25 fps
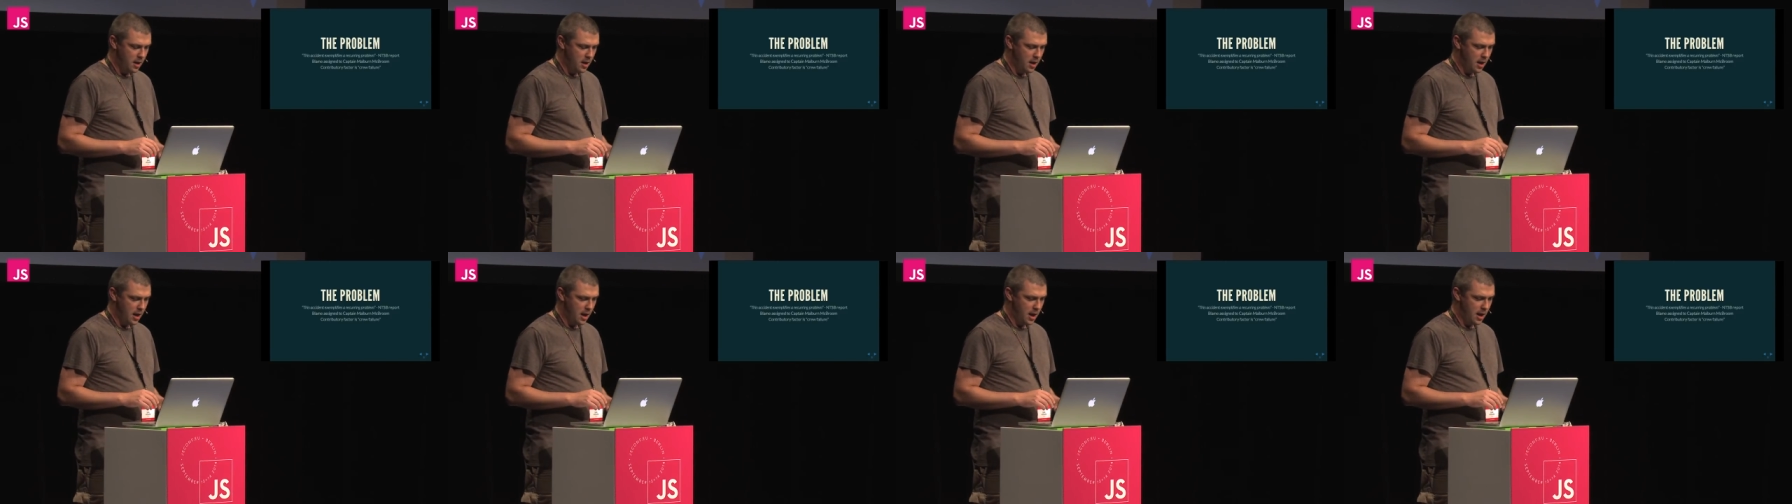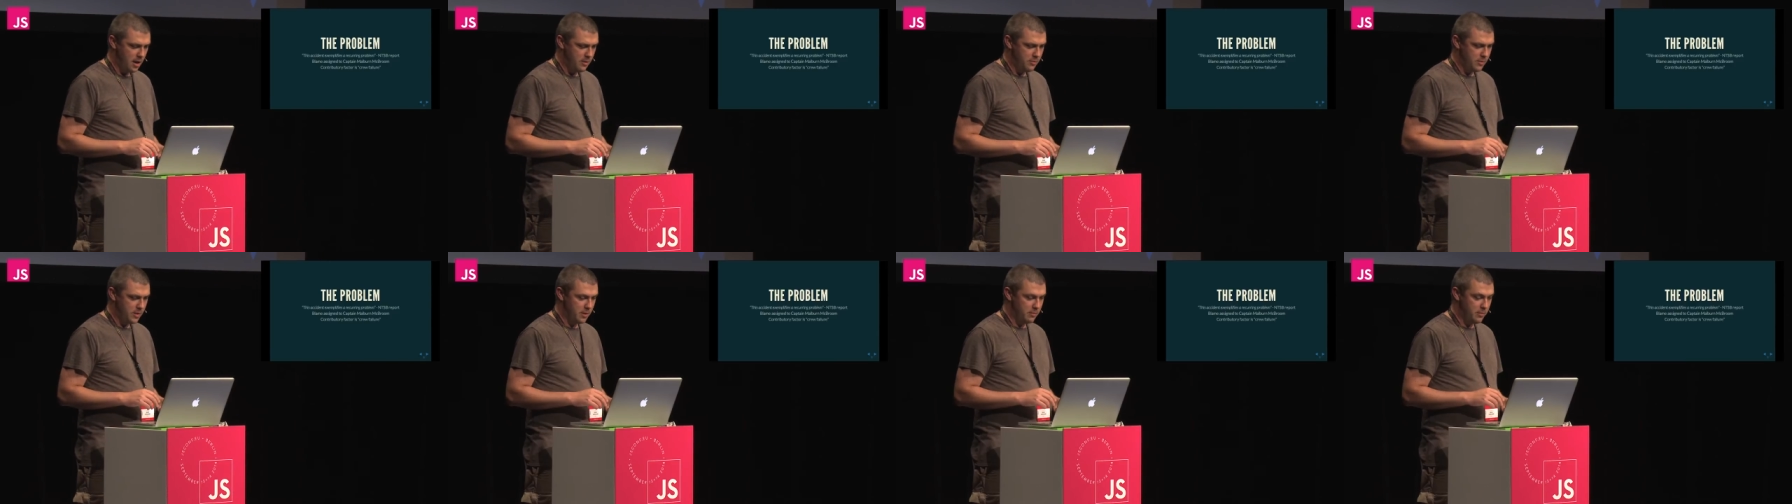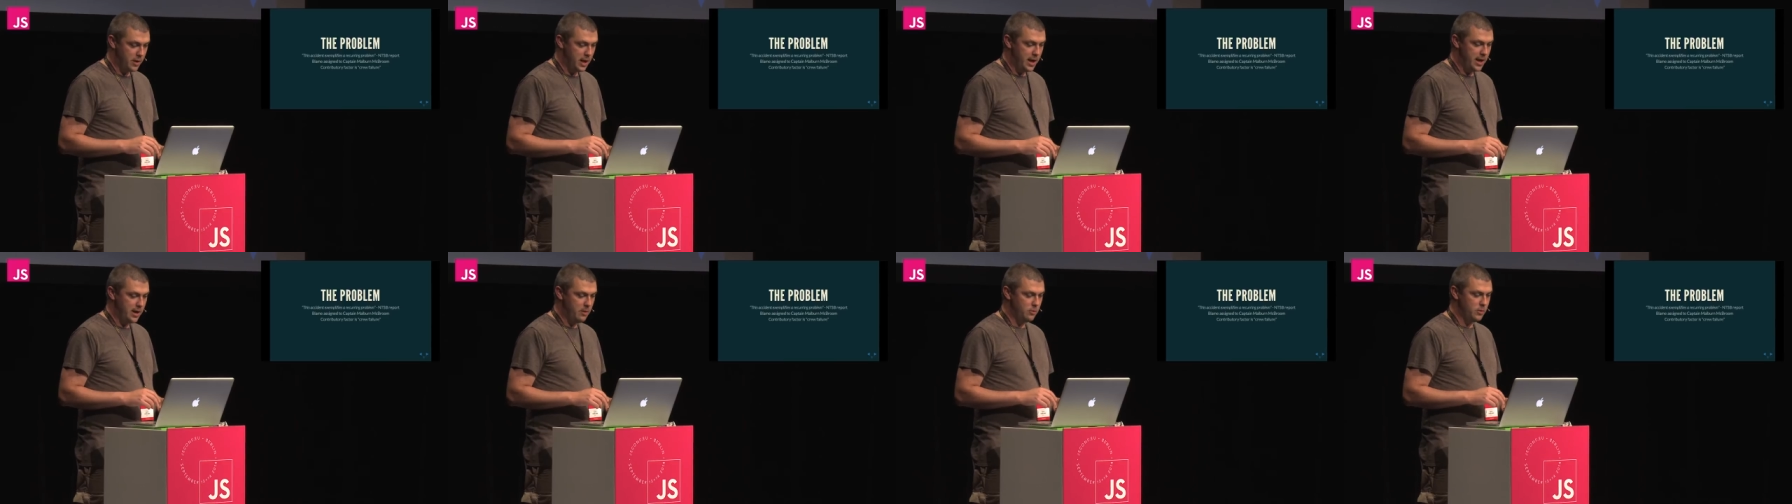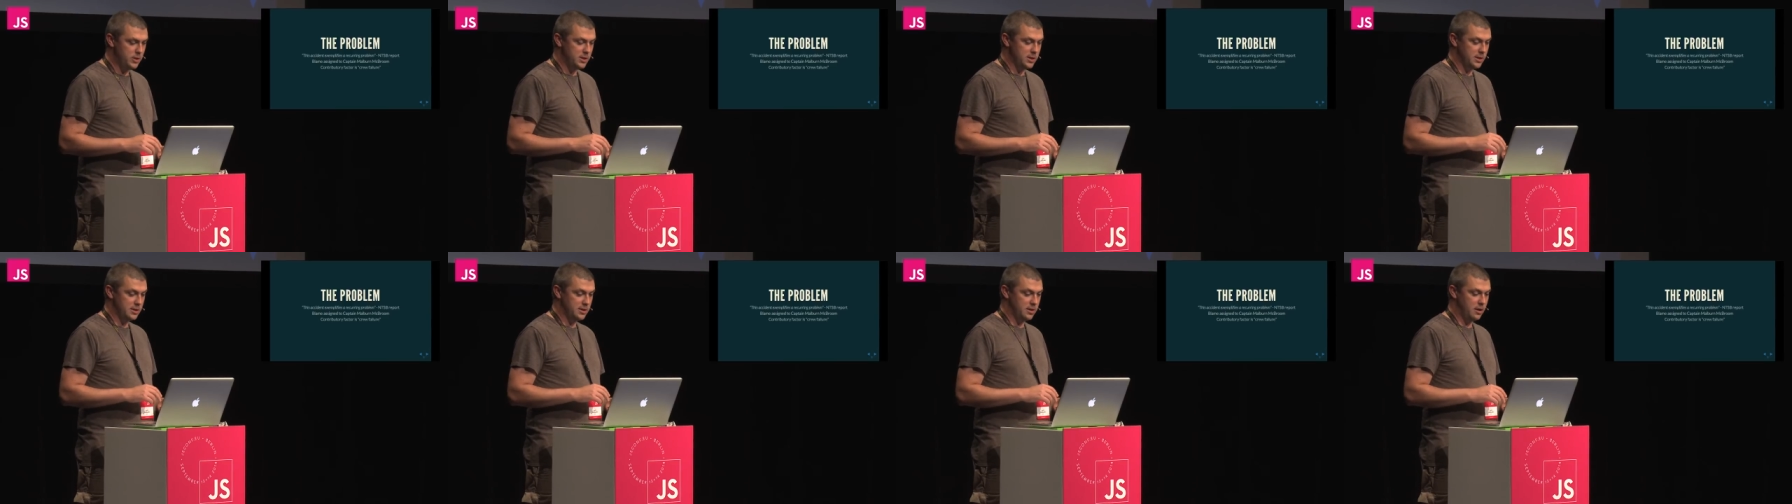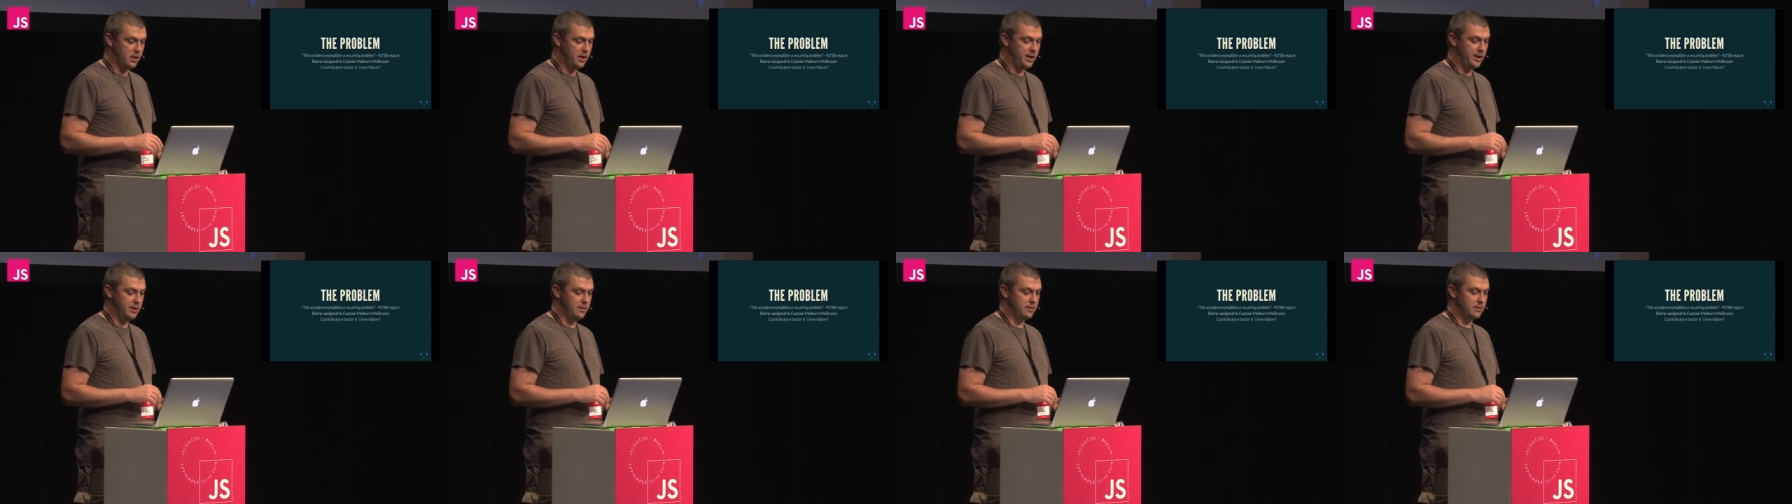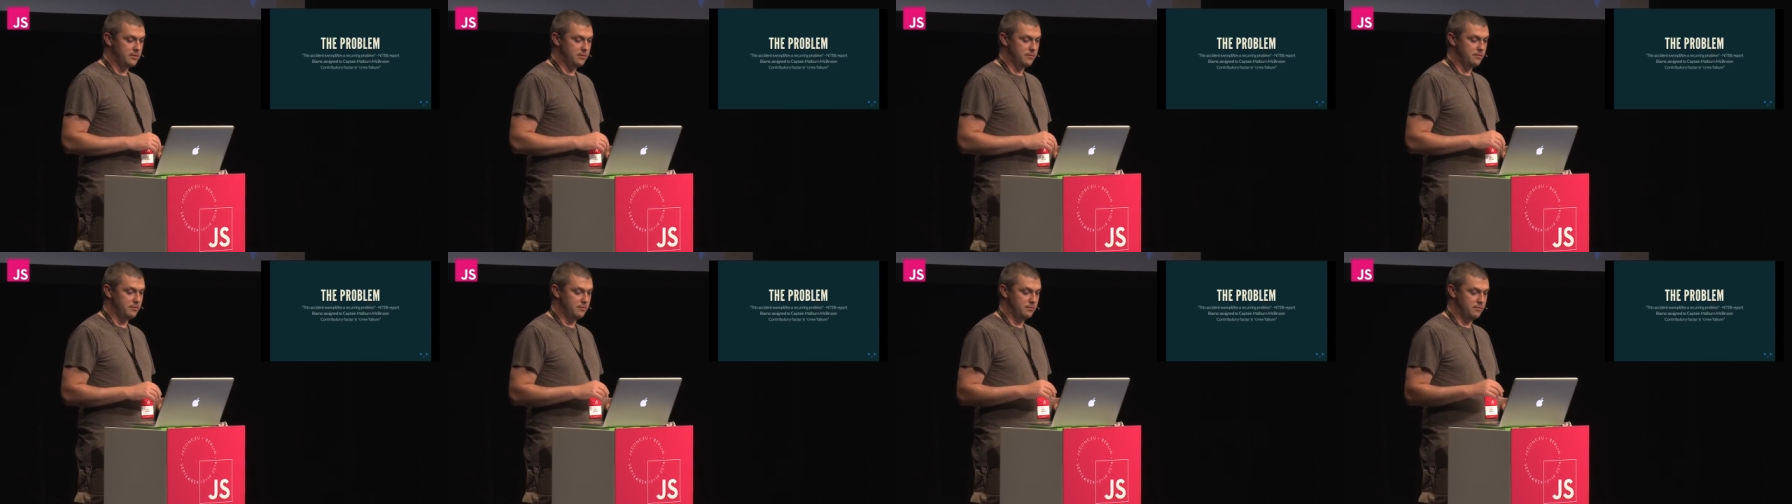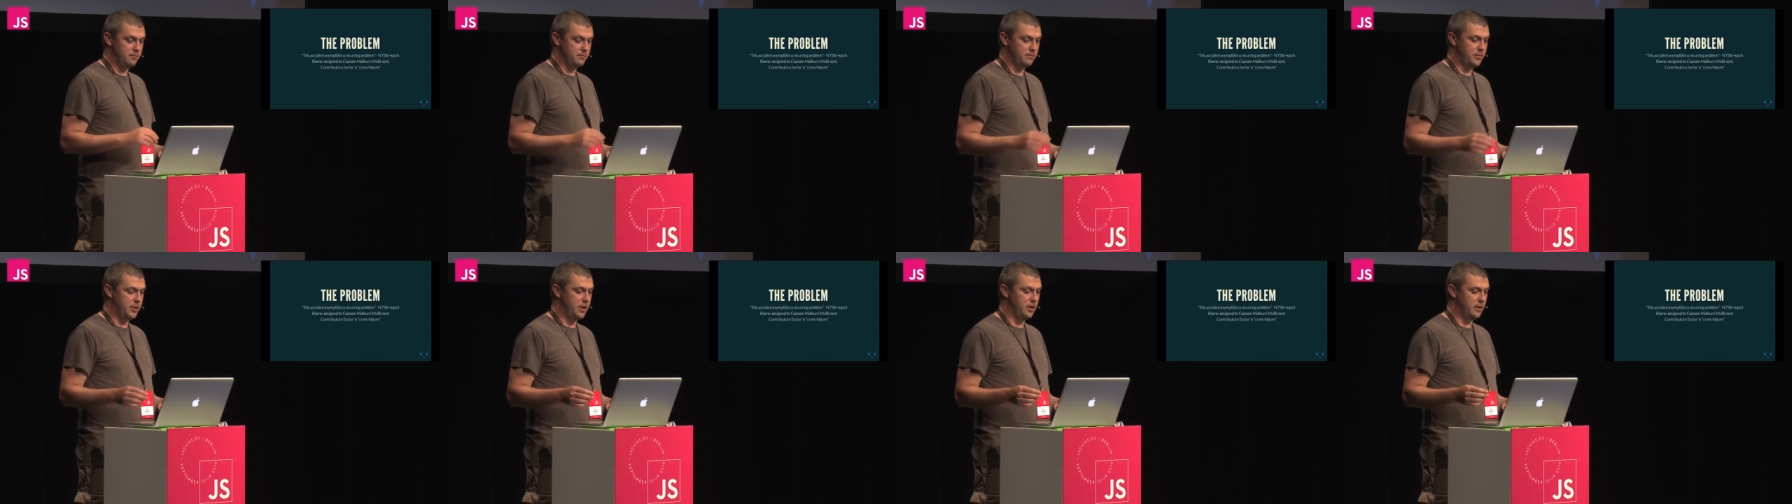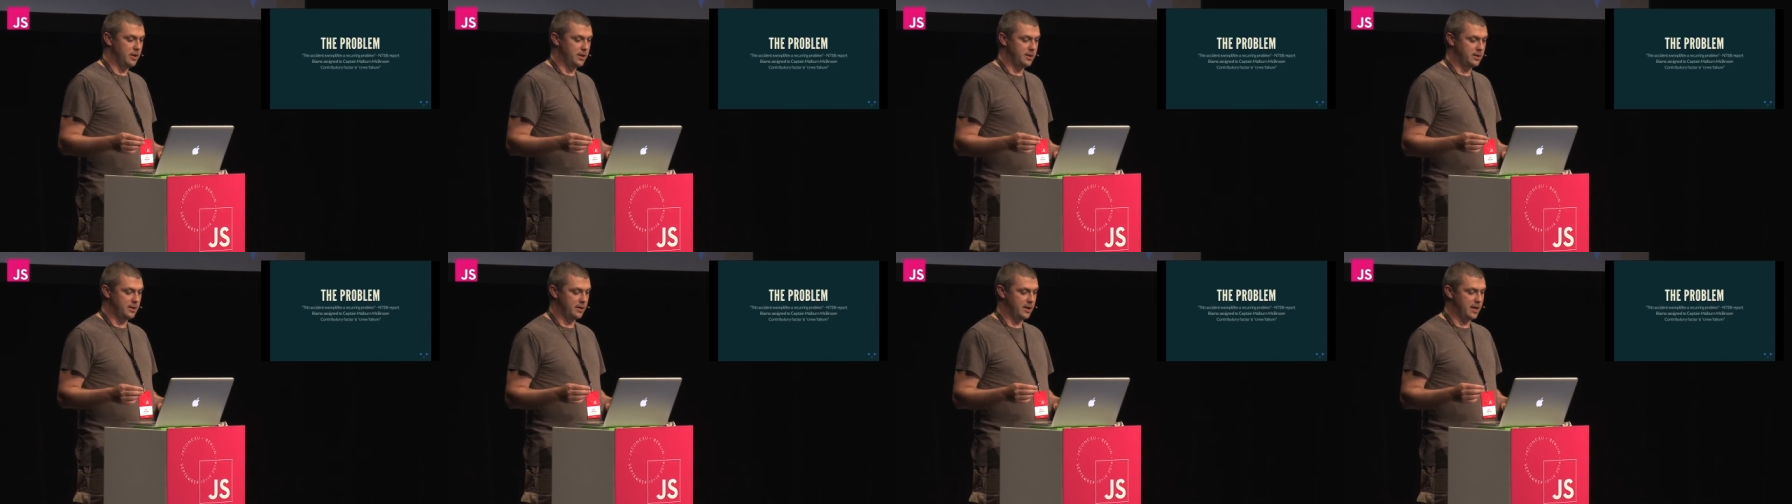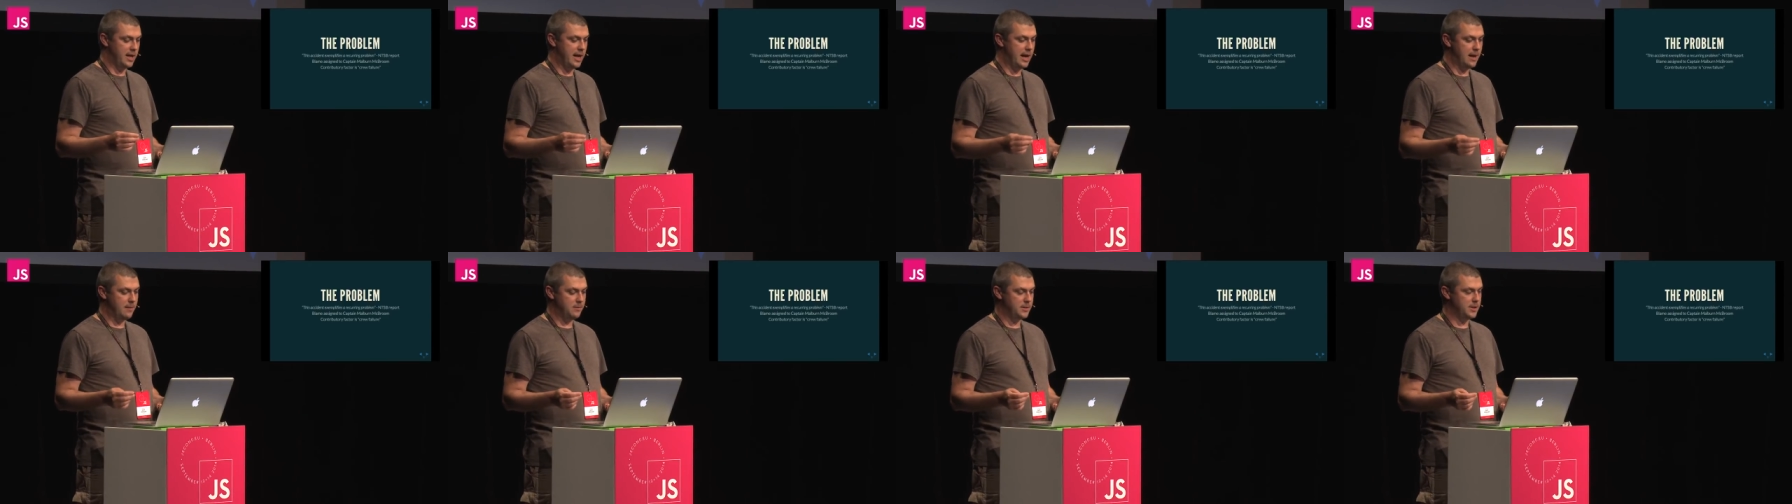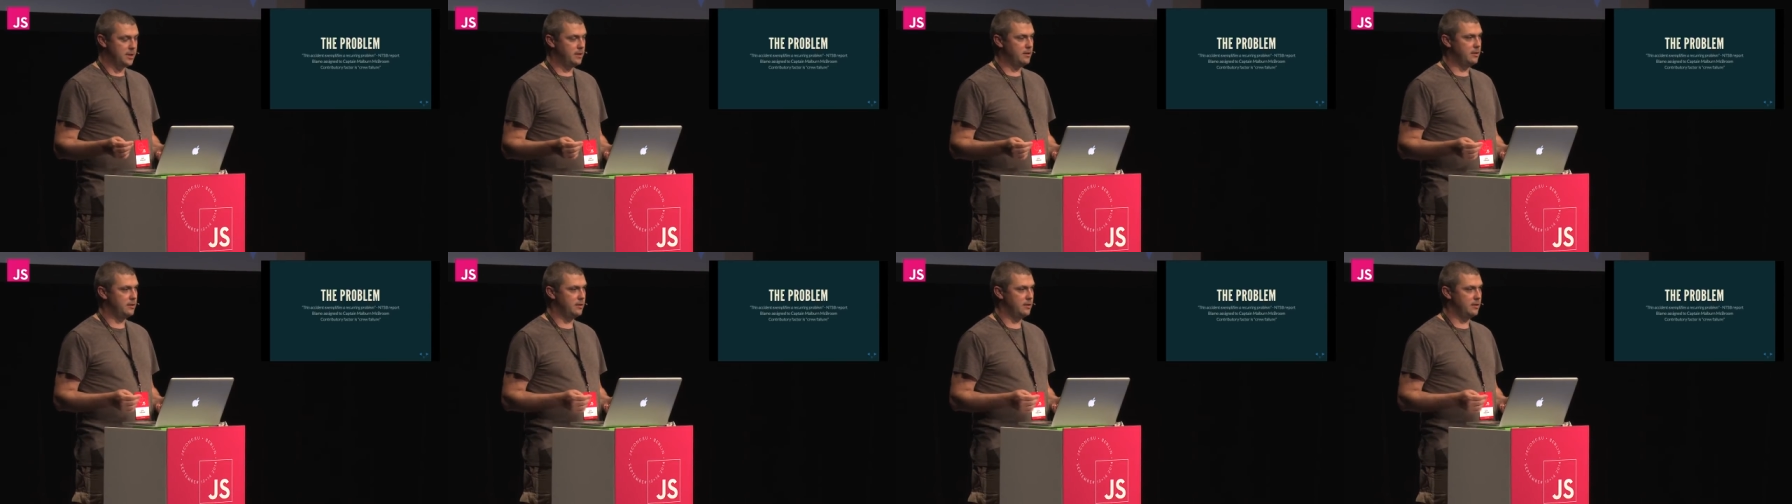And the blame was assigned purely to the captain,